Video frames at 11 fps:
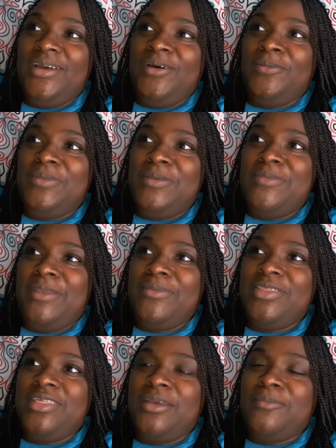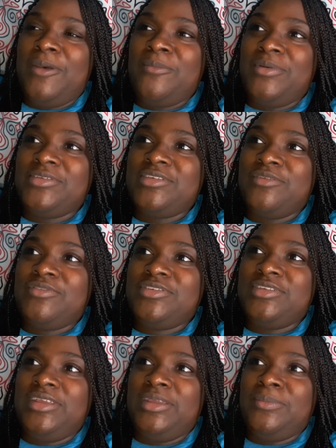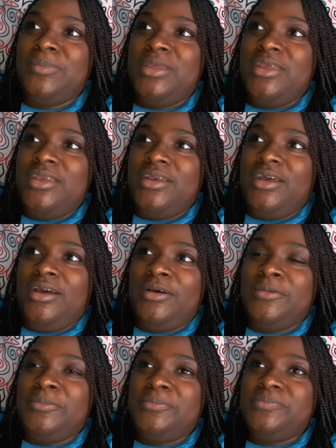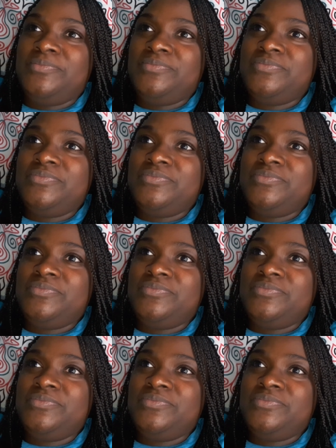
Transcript: It made me think about my self-esteem. Um,